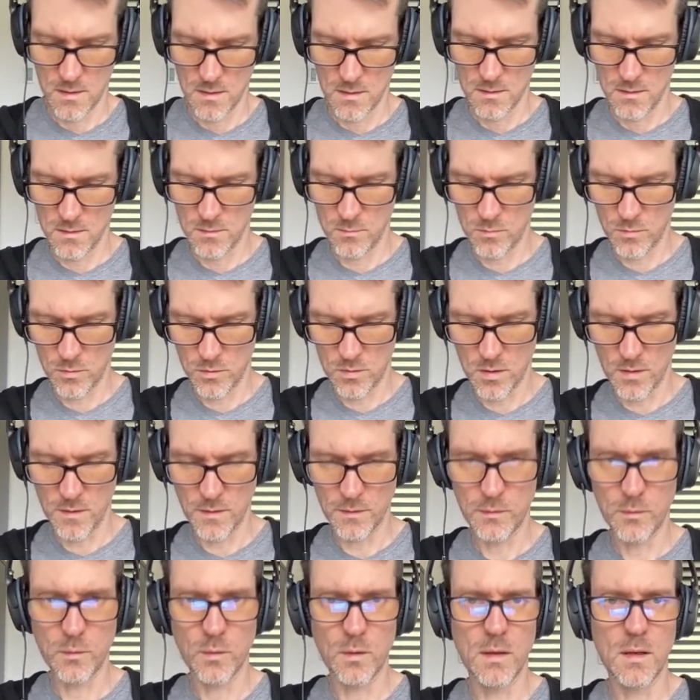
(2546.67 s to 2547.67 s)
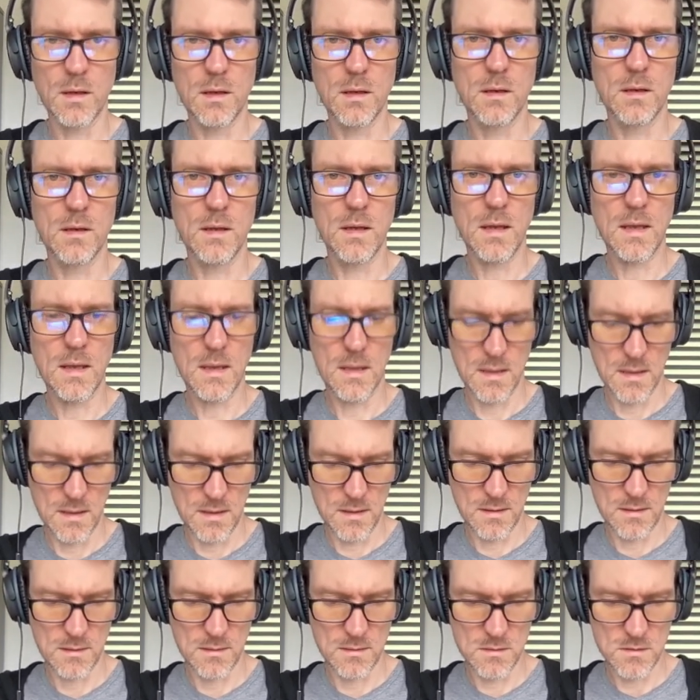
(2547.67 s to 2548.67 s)
And we'll call this one
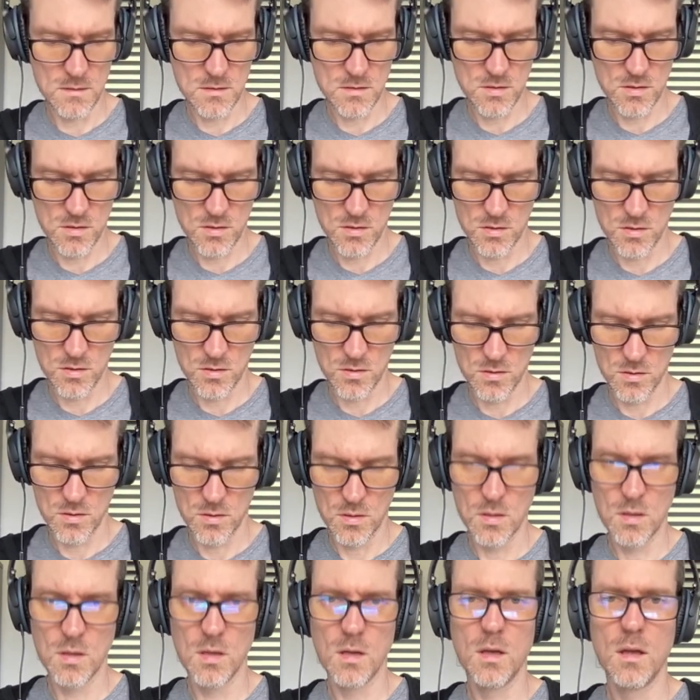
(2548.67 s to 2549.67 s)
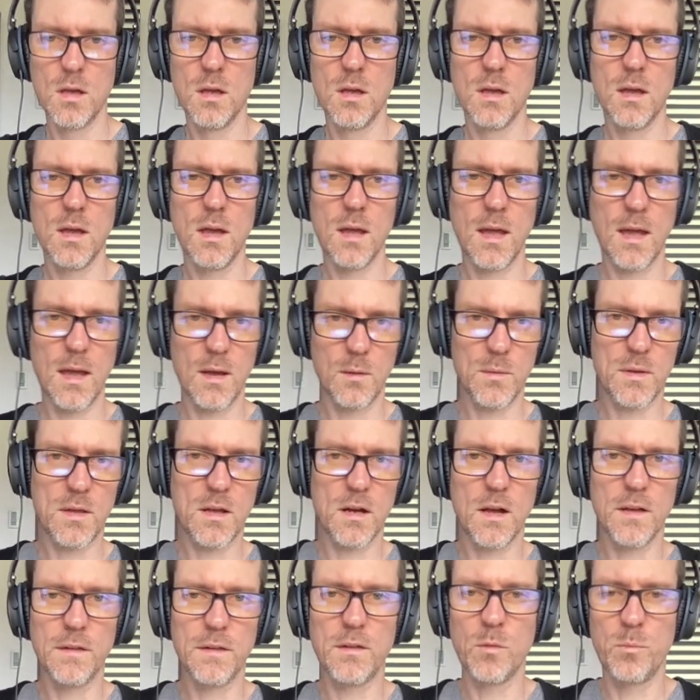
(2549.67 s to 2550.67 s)
end. And we can
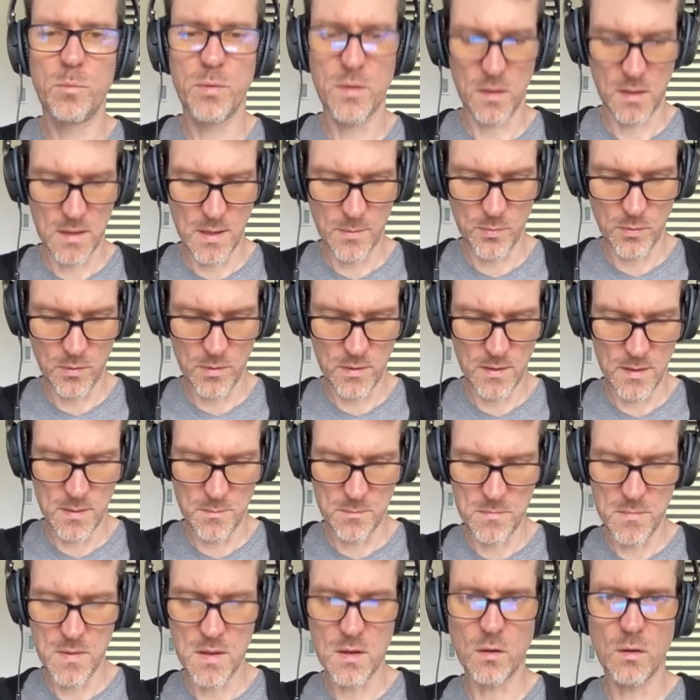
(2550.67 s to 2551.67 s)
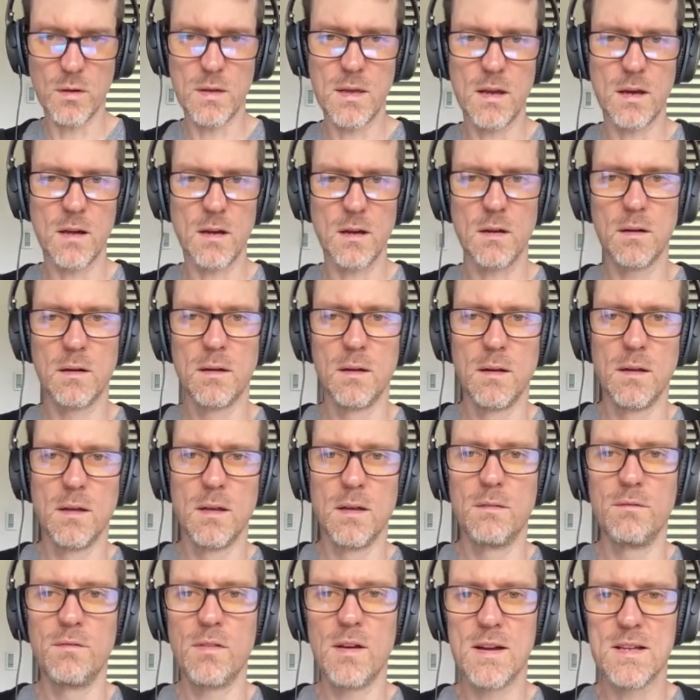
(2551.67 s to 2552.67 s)
also put a couple in the middle here,
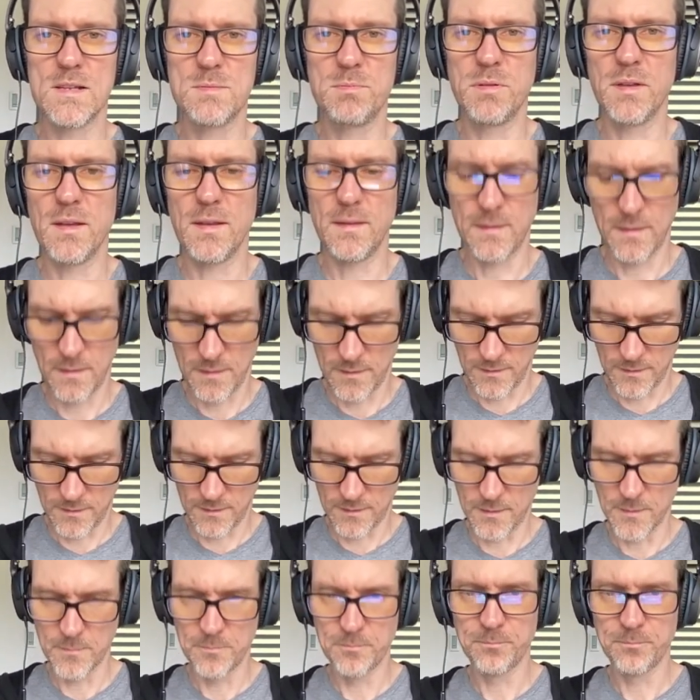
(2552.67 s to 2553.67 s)
various places.